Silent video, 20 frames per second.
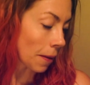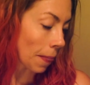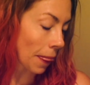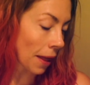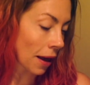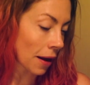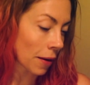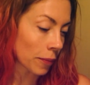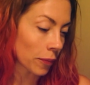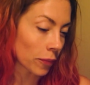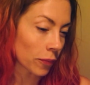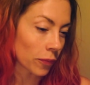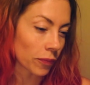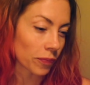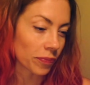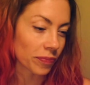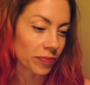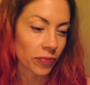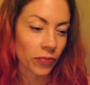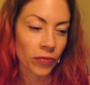
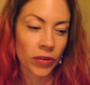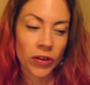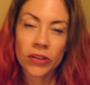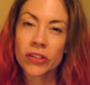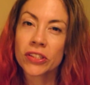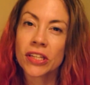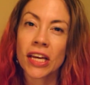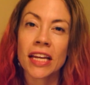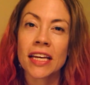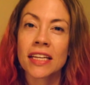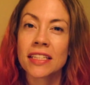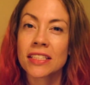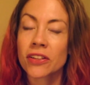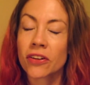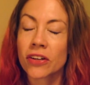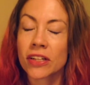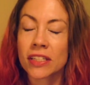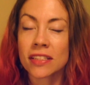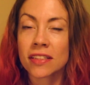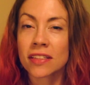When you're getting into
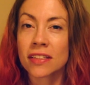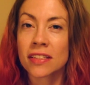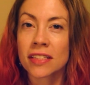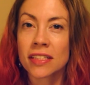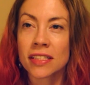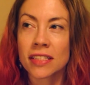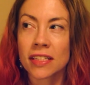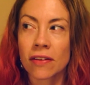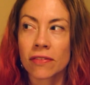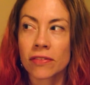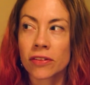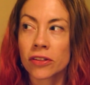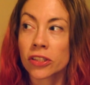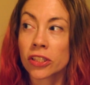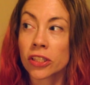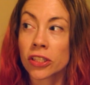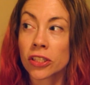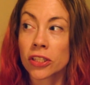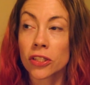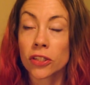crystals and stuff,
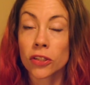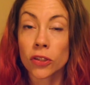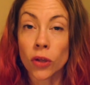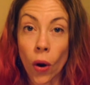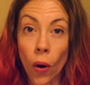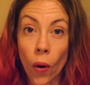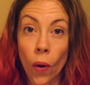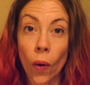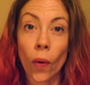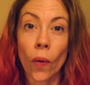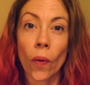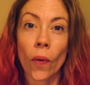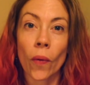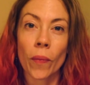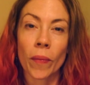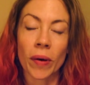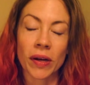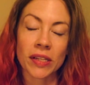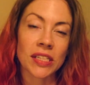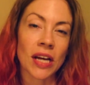there's just so
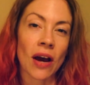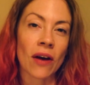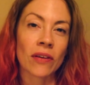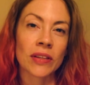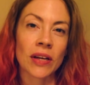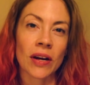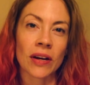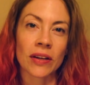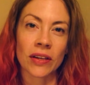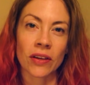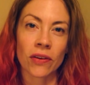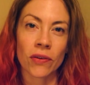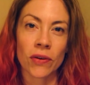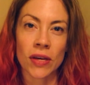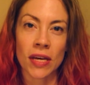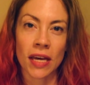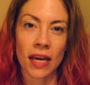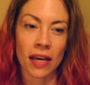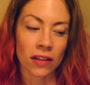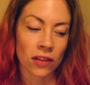much out there, like you
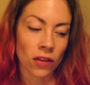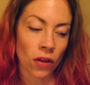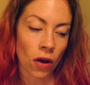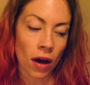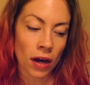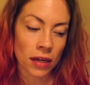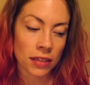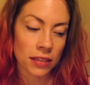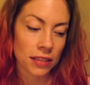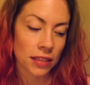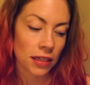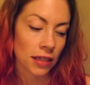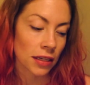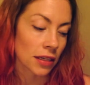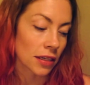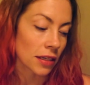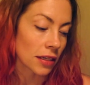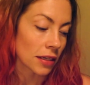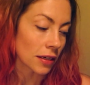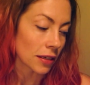can get lost.
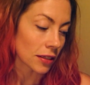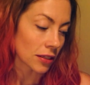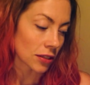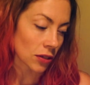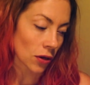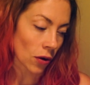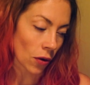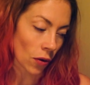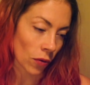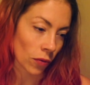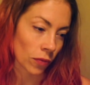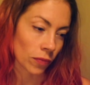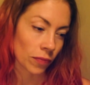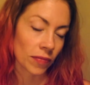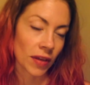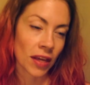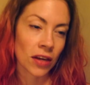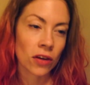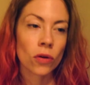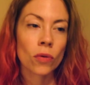So,
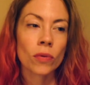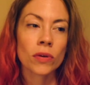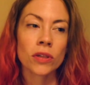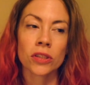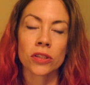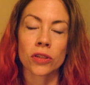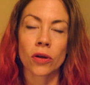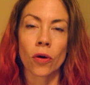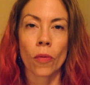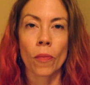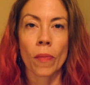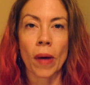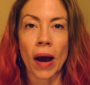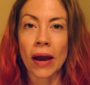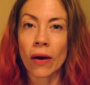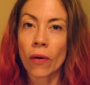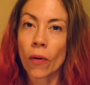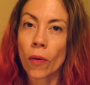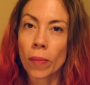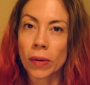and you don't want to just go buy
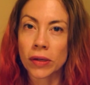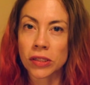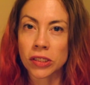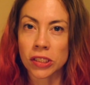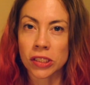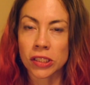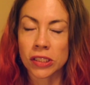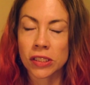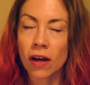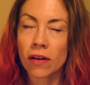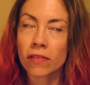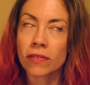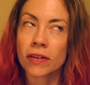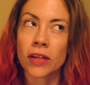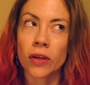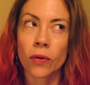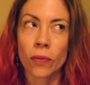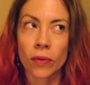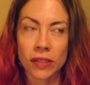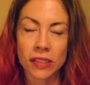a whole bunch of stuff,
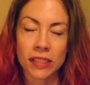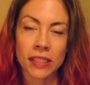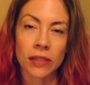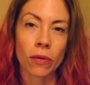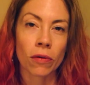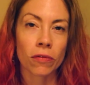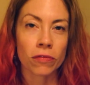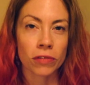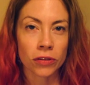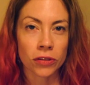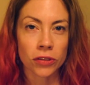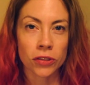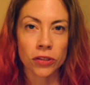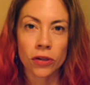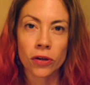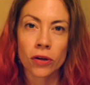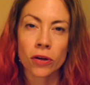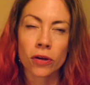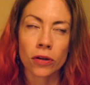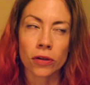like you want to see what feels
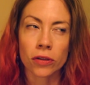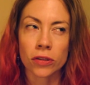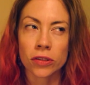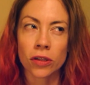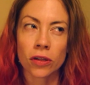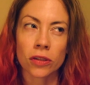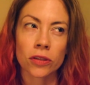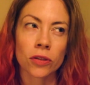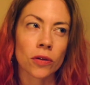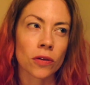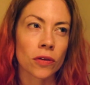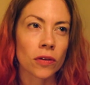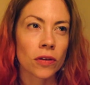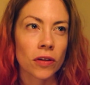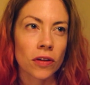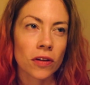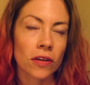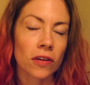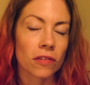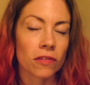good or start to
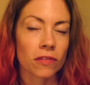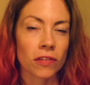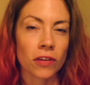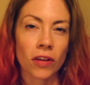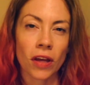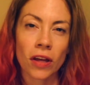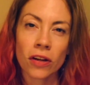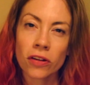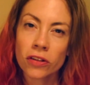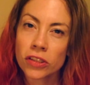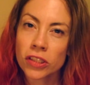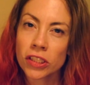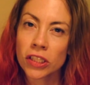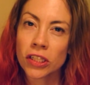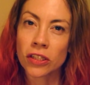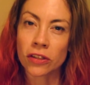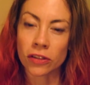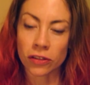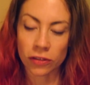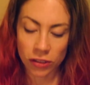feel
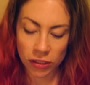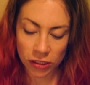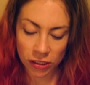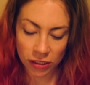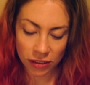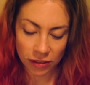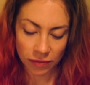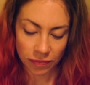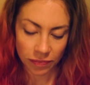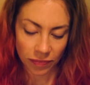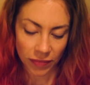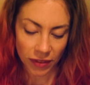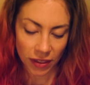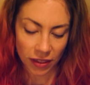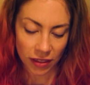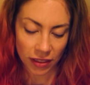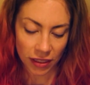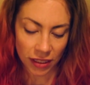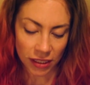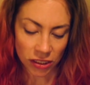energy or just
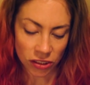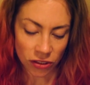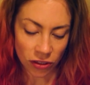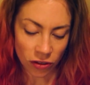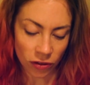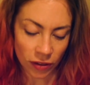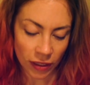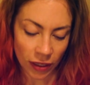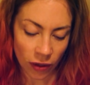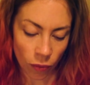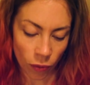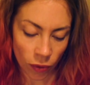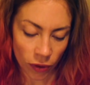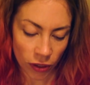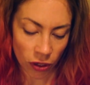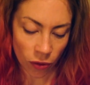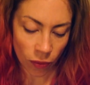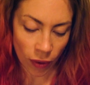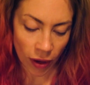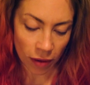in general like
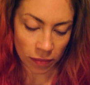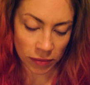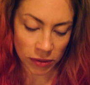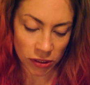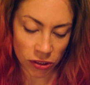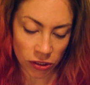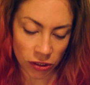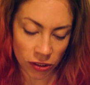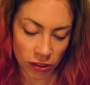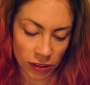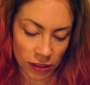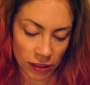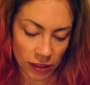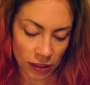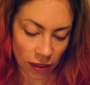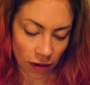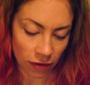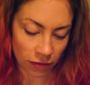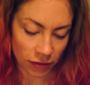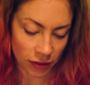work your way up to certain
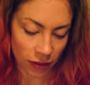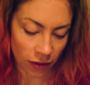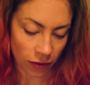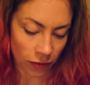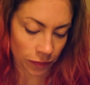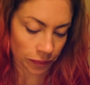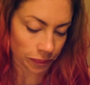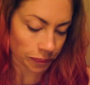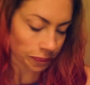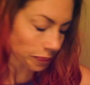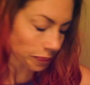stuff. So